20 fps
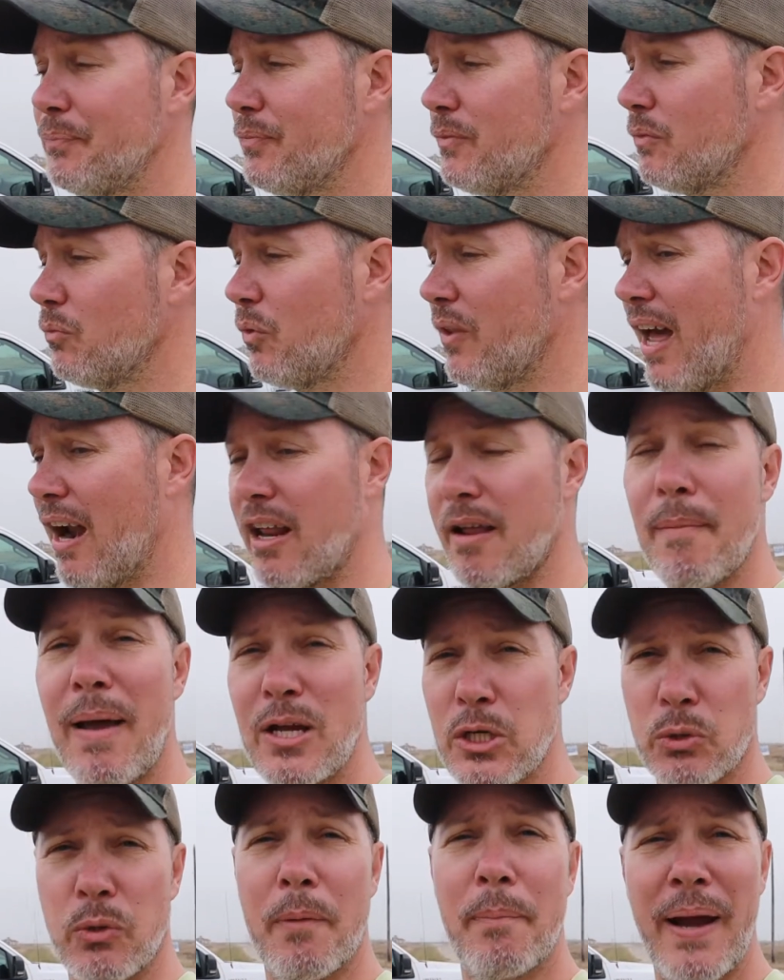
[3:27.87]

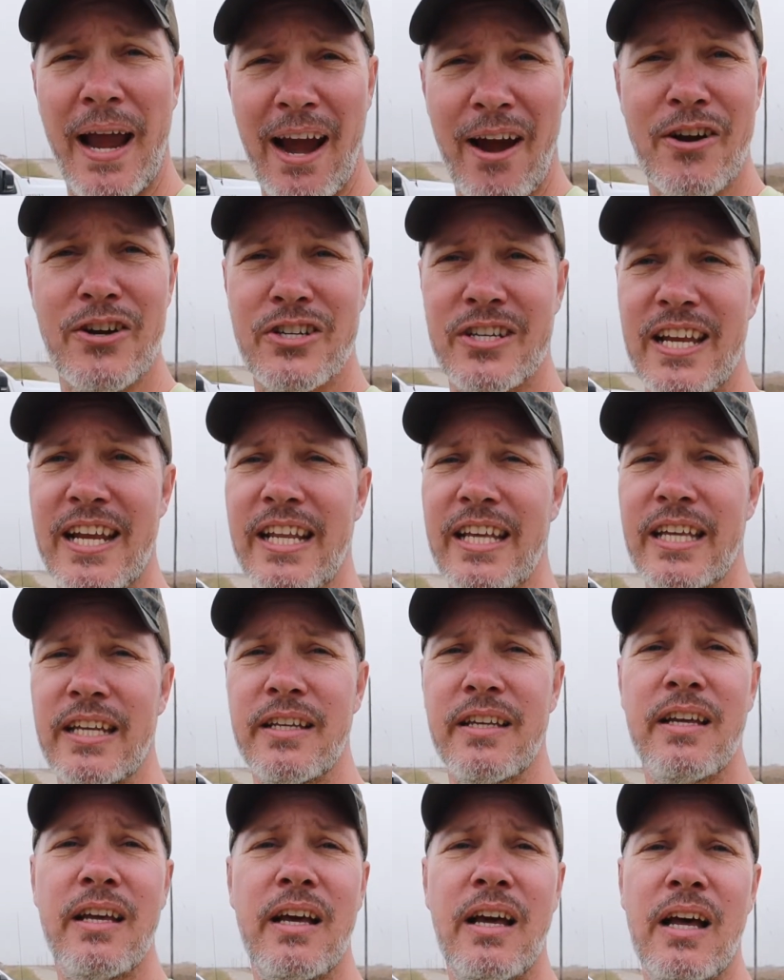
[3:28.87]
repairs
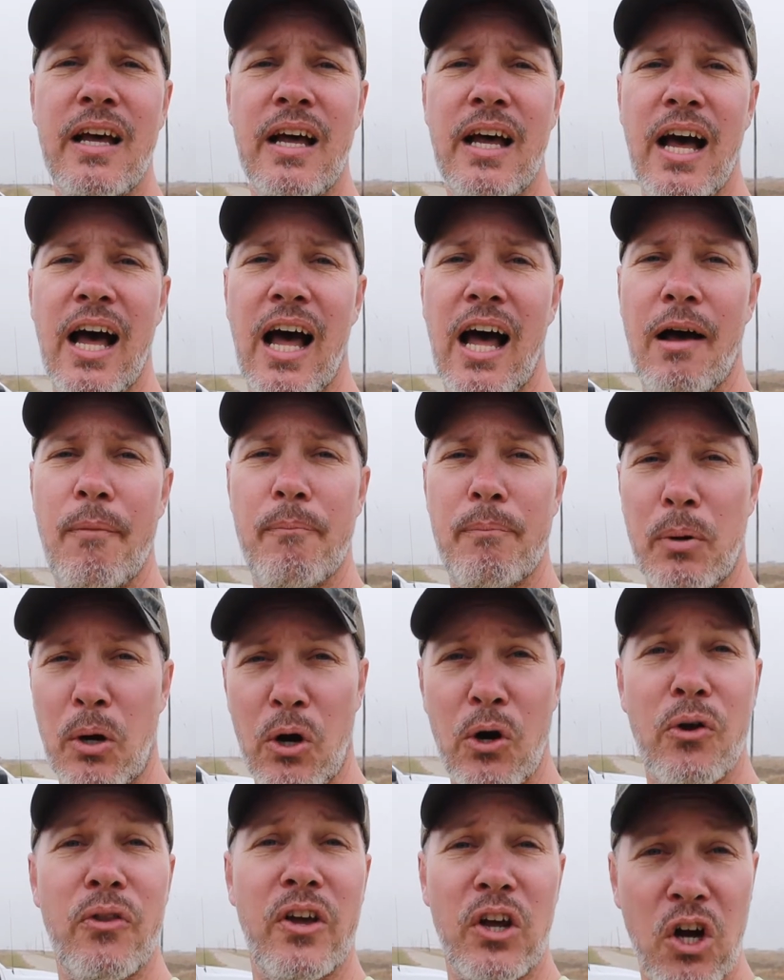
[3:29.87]
needed
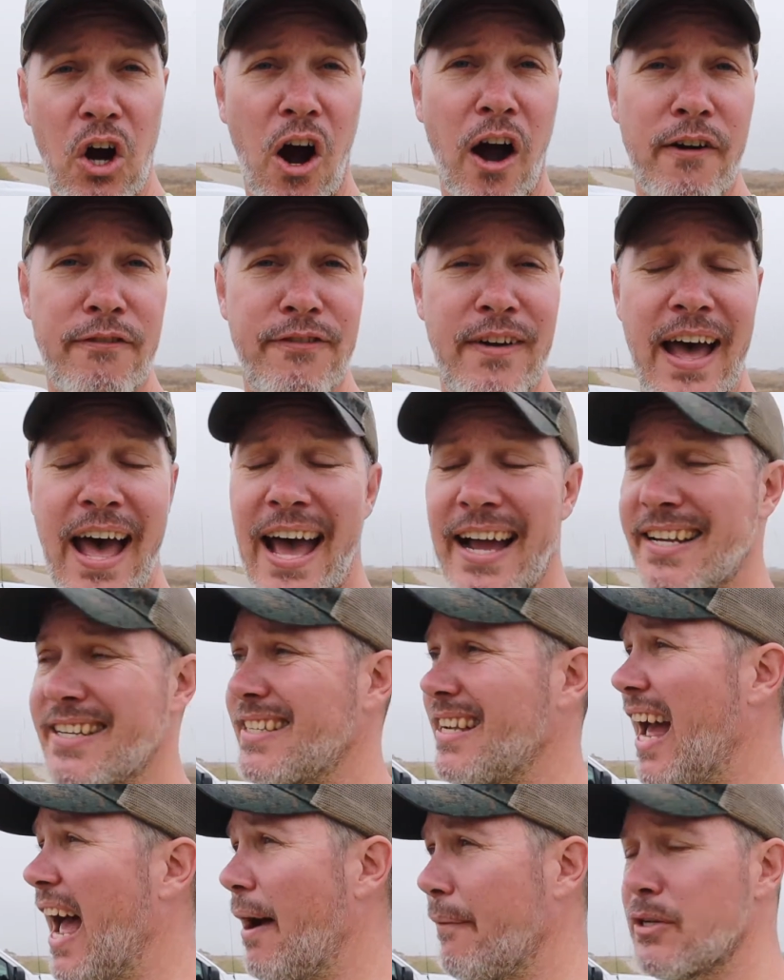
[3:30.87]
per the
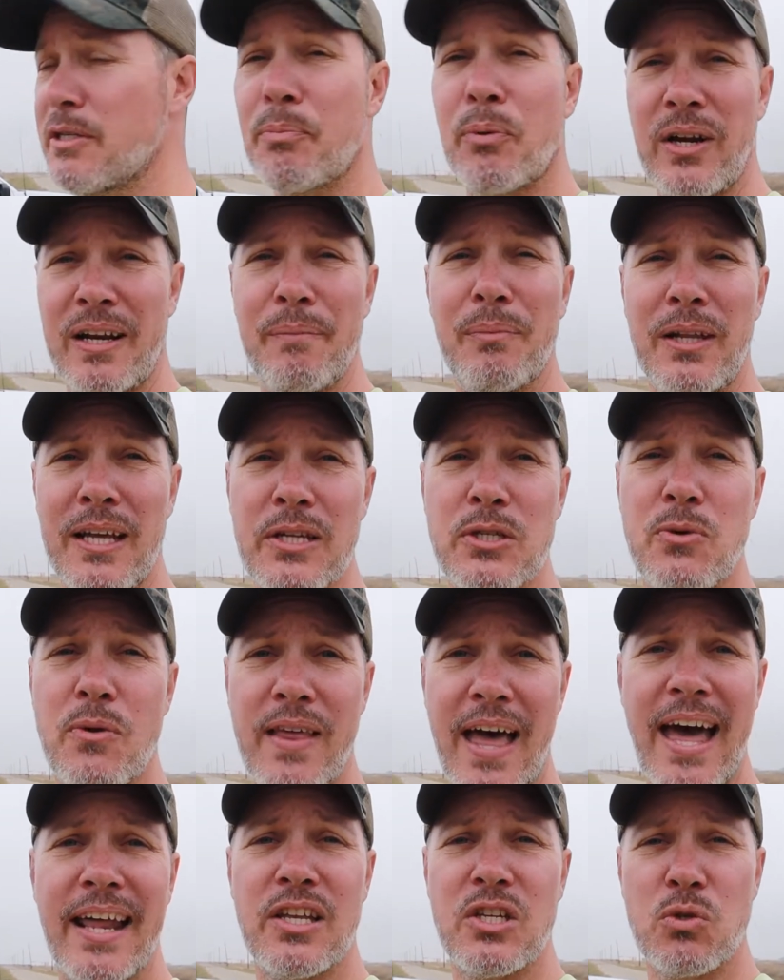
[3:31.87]
Carfax, I was pretty pleased with
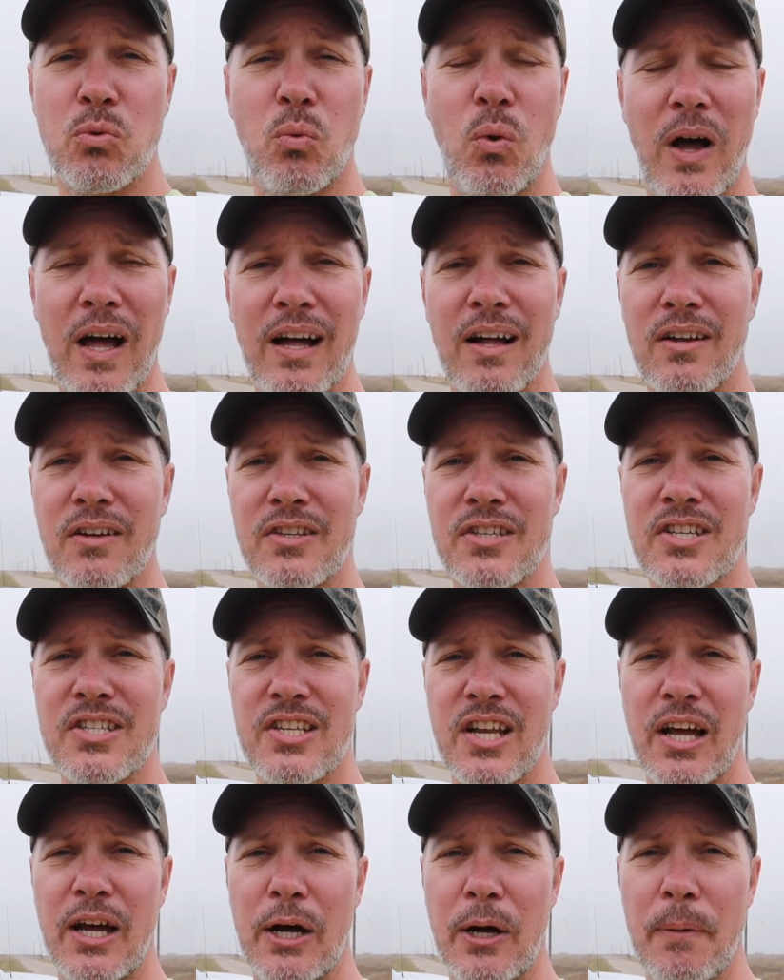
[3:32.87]
that as well.
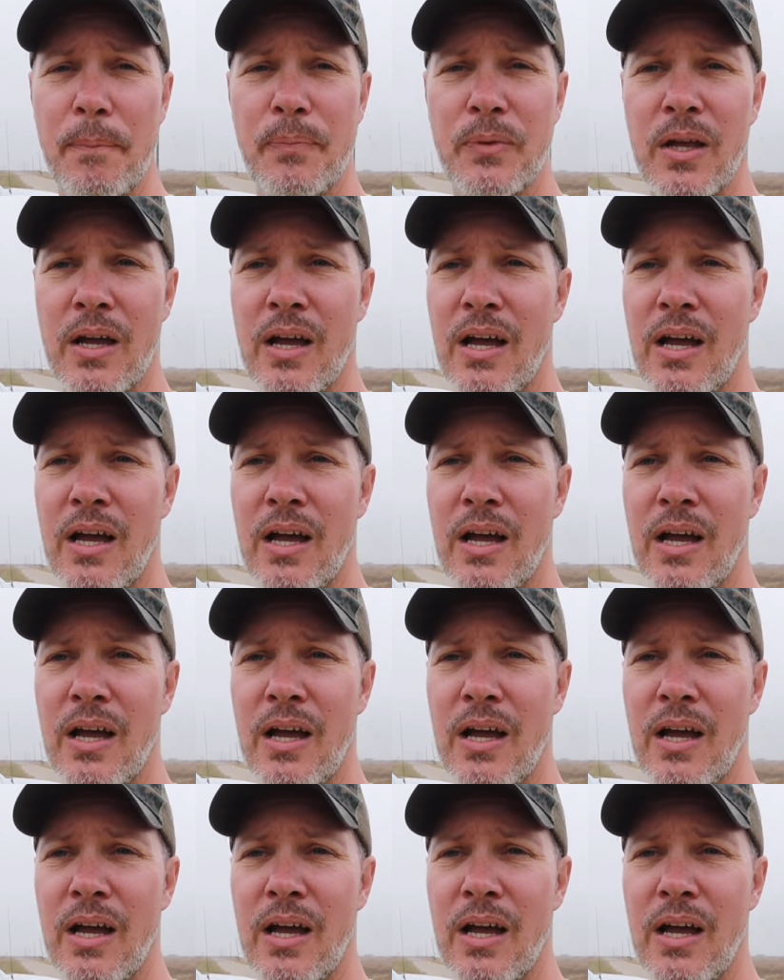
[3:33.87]
So